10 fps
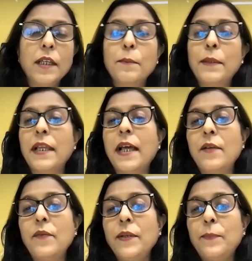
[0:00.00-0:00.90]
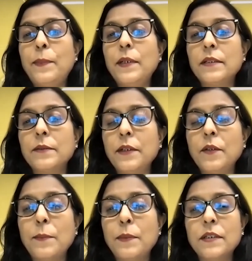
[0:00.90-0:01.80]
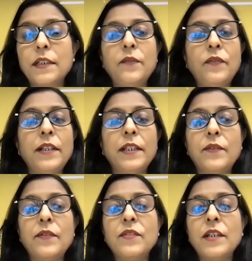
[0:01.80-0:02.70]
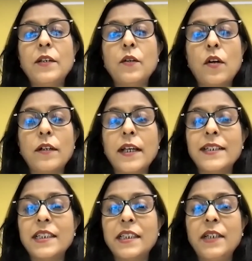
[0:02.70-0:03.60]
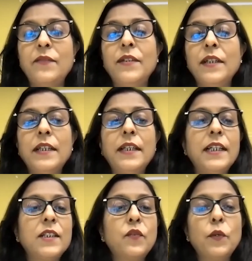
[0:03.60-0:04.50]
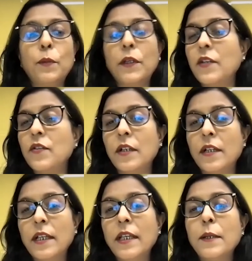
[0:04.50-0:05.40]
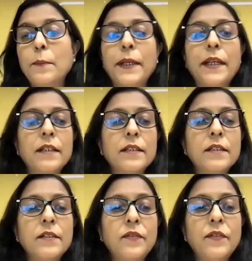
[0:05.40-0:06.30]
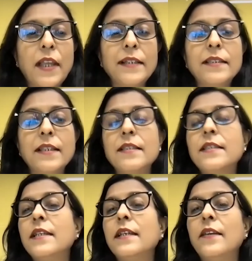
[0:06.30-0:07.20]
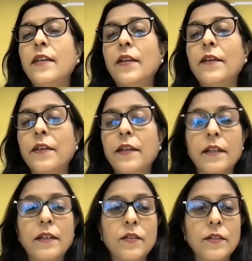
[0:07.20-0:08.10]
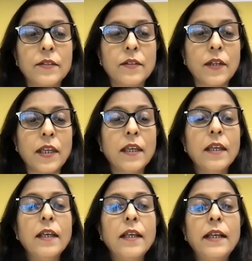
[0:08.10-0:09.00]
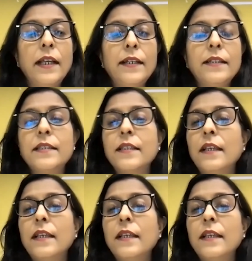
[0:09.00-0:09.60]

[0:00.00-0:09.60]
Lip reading: but I personally feel that we've still not achieved its full potential because of licensing and regulatory conditions. Okay, it's